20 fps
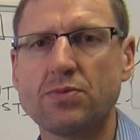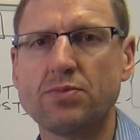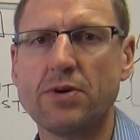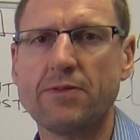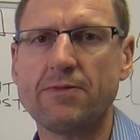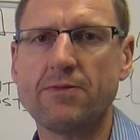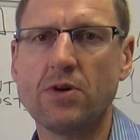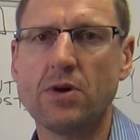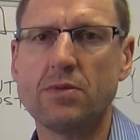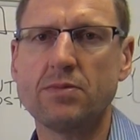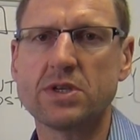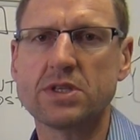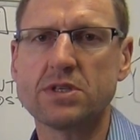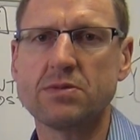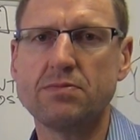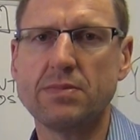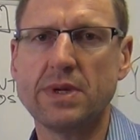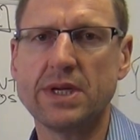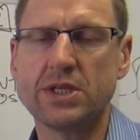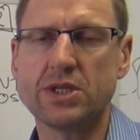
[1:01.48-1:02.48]

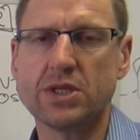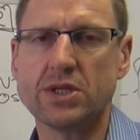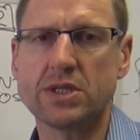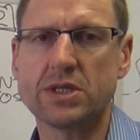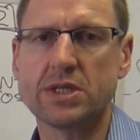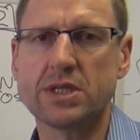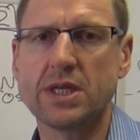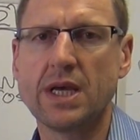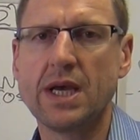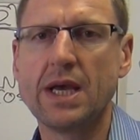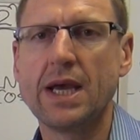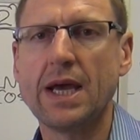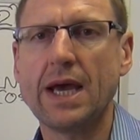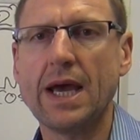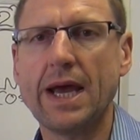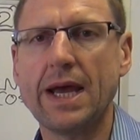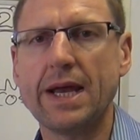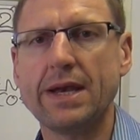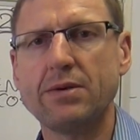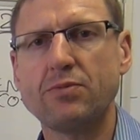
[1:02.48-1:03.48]
performance measures,
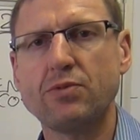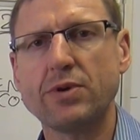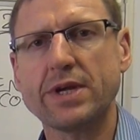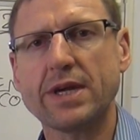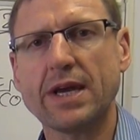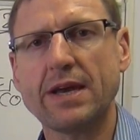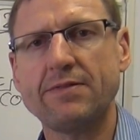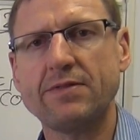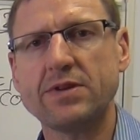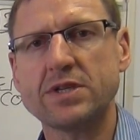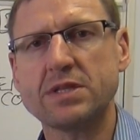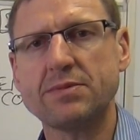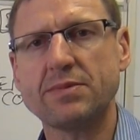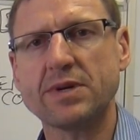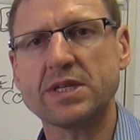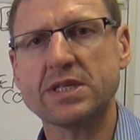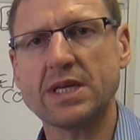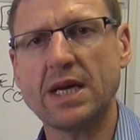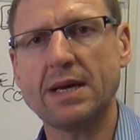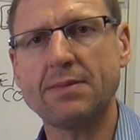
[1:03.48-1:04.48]
and we gave you some
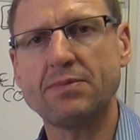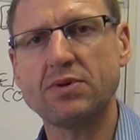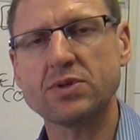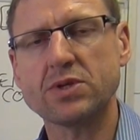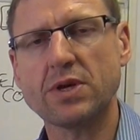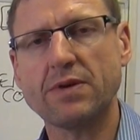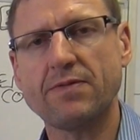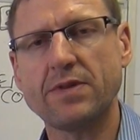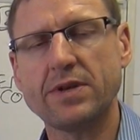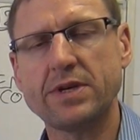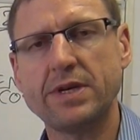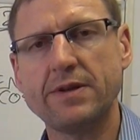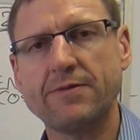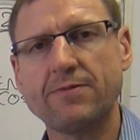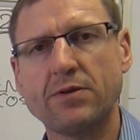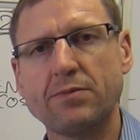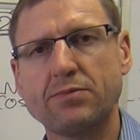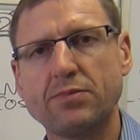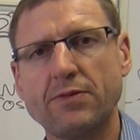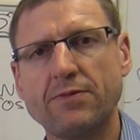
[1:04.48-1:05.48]
examples of the
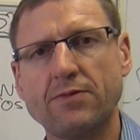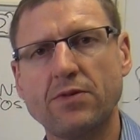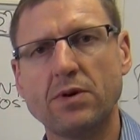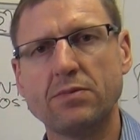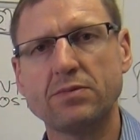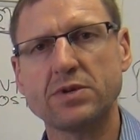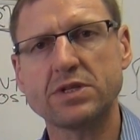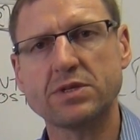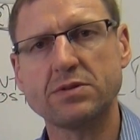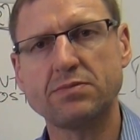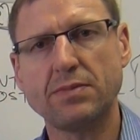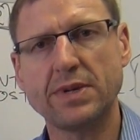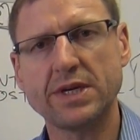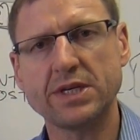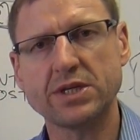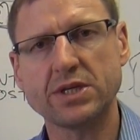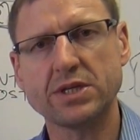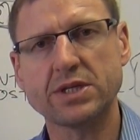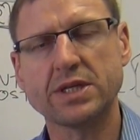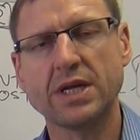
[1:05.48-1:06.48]
different performance
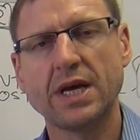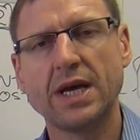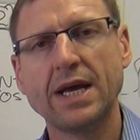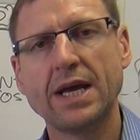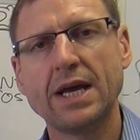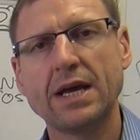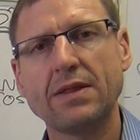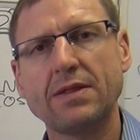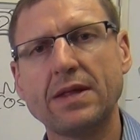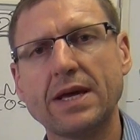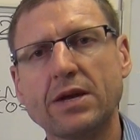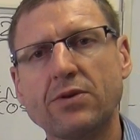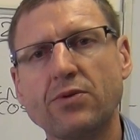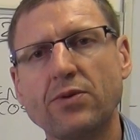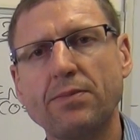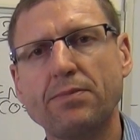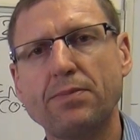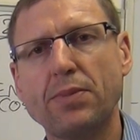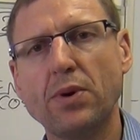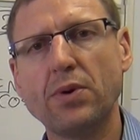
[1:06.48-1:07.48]
measures that are
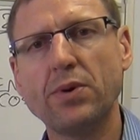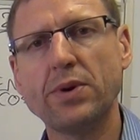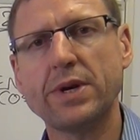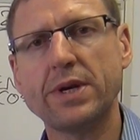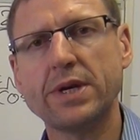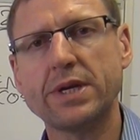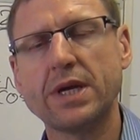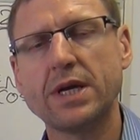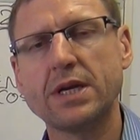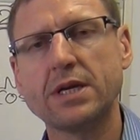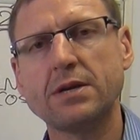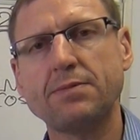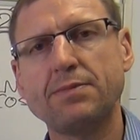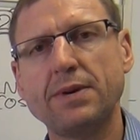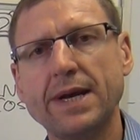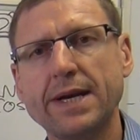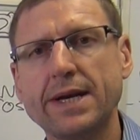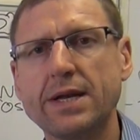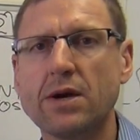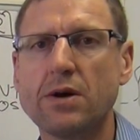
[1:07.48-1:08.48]
important
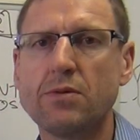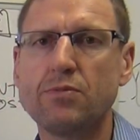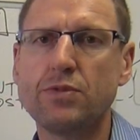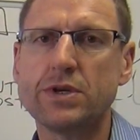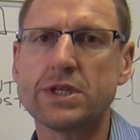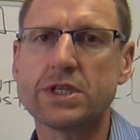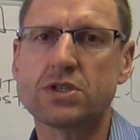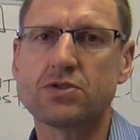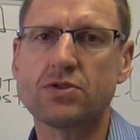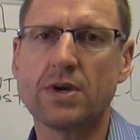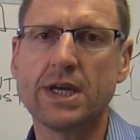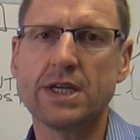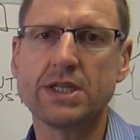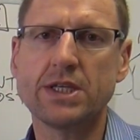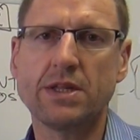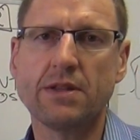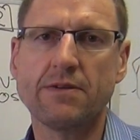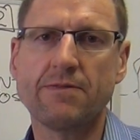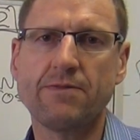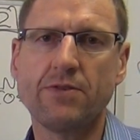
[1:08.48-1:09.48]
depending on which
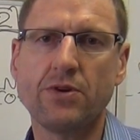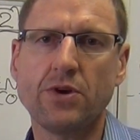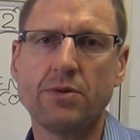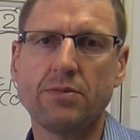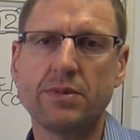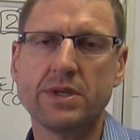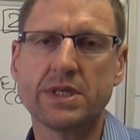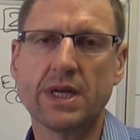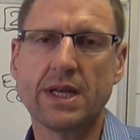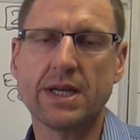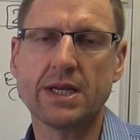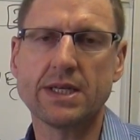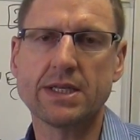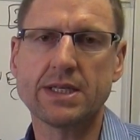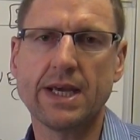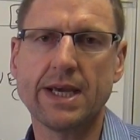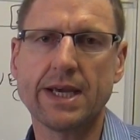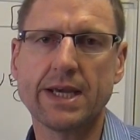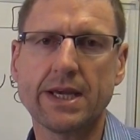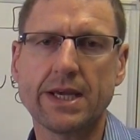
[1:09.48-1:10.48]
strategy the firm is
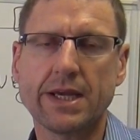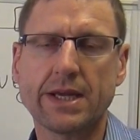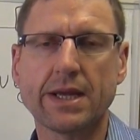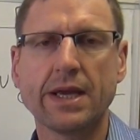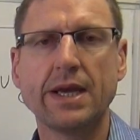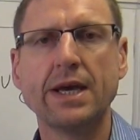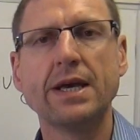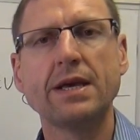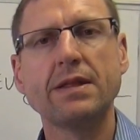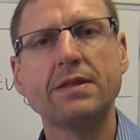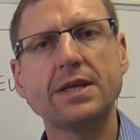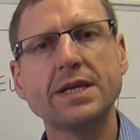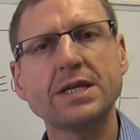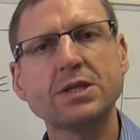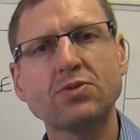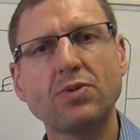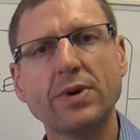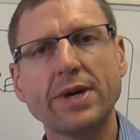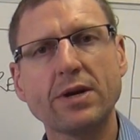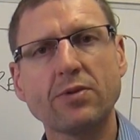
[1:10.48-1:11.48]
undertaking.
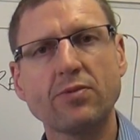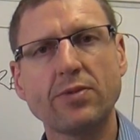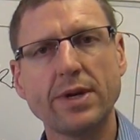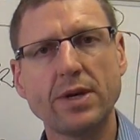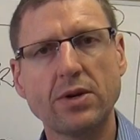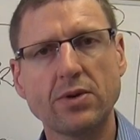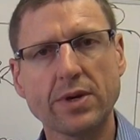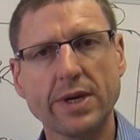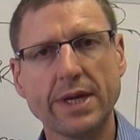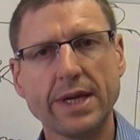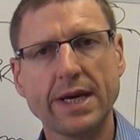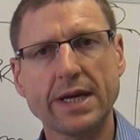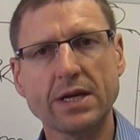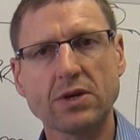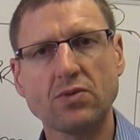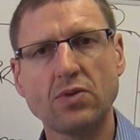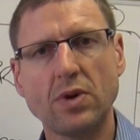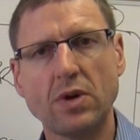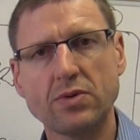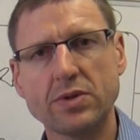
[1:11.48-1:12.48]
This week we're looking
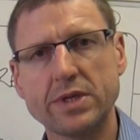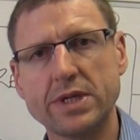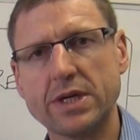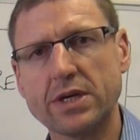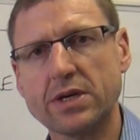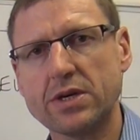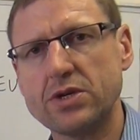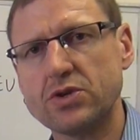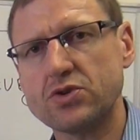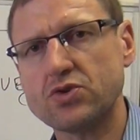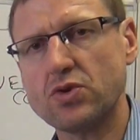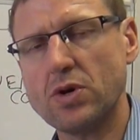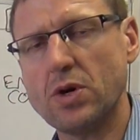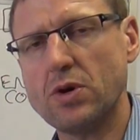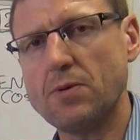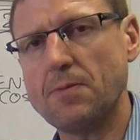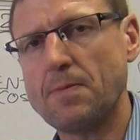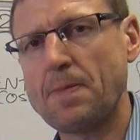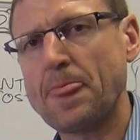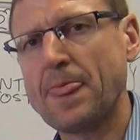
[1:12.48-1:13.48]
at quality
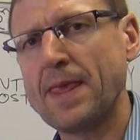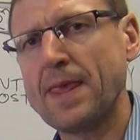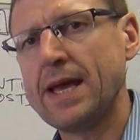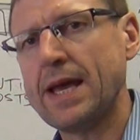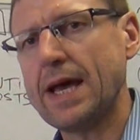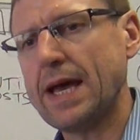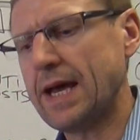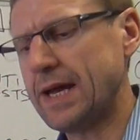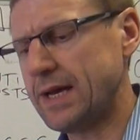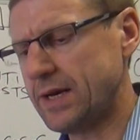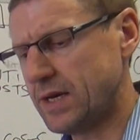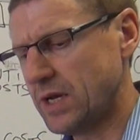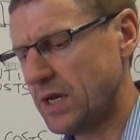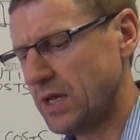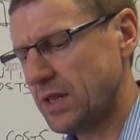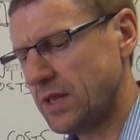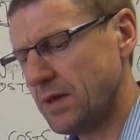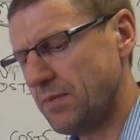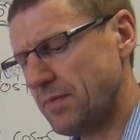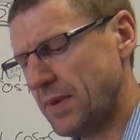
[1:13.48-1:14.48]
control, and
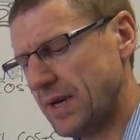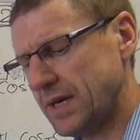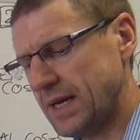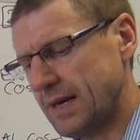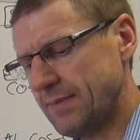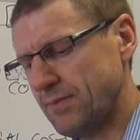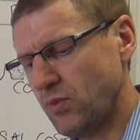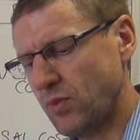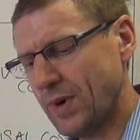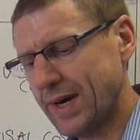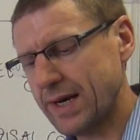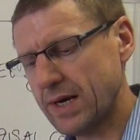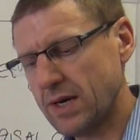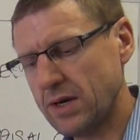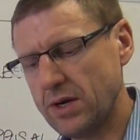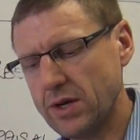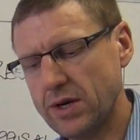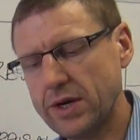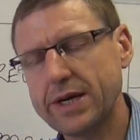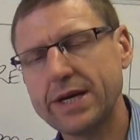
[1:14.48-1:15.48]
the number one
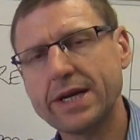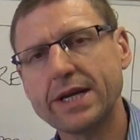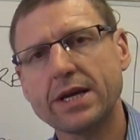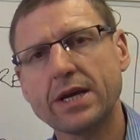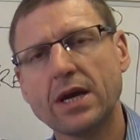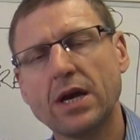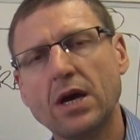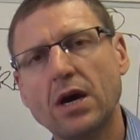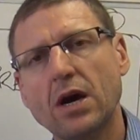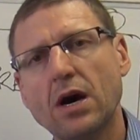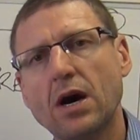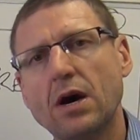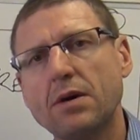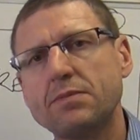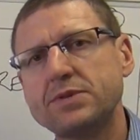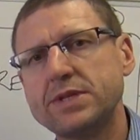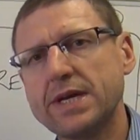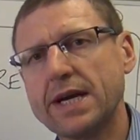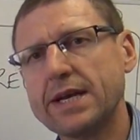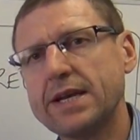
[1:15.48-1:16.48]
learning
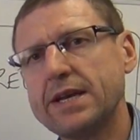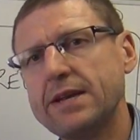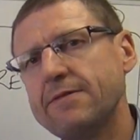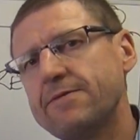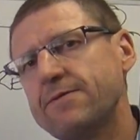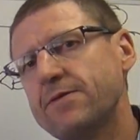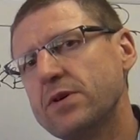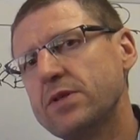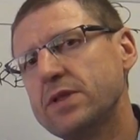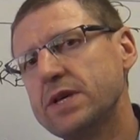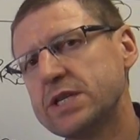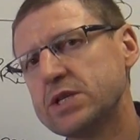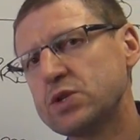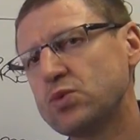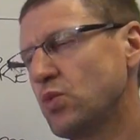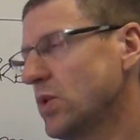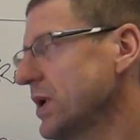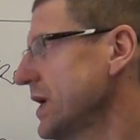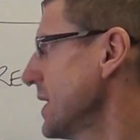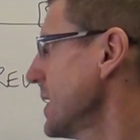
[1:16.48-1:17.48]
objective for
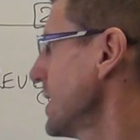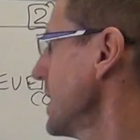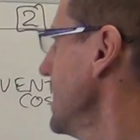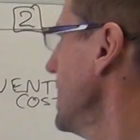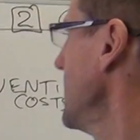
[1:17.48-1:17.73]
this week